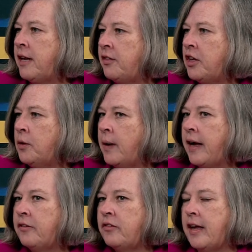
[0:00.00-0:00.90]
in the
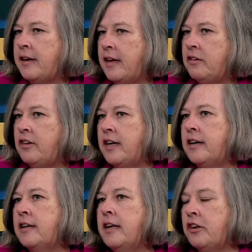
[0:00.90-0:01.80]
US, okay. and
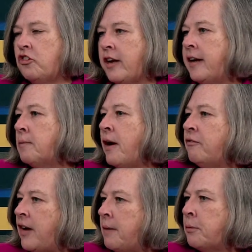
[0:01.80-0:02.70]
India and China about
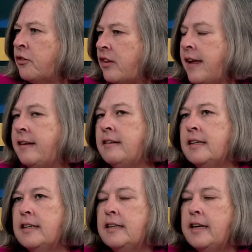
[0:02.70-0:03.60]
5%
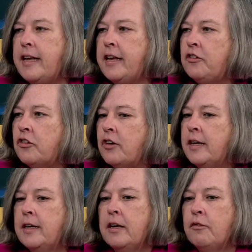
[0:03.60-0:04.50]
each,
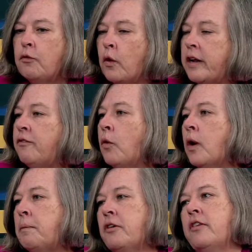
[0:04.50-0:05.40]

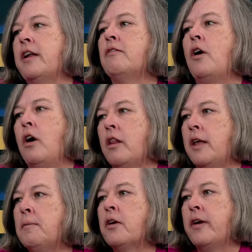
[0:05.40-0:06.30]
44% of all
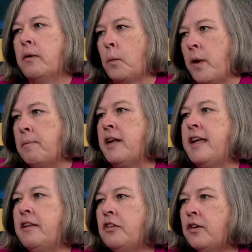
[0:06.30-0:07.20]
immigrant women
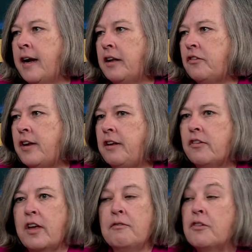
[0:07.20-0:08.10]
in the United States
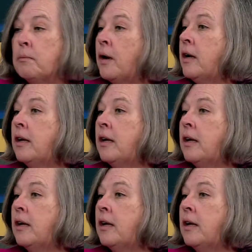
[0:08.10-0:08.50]
come from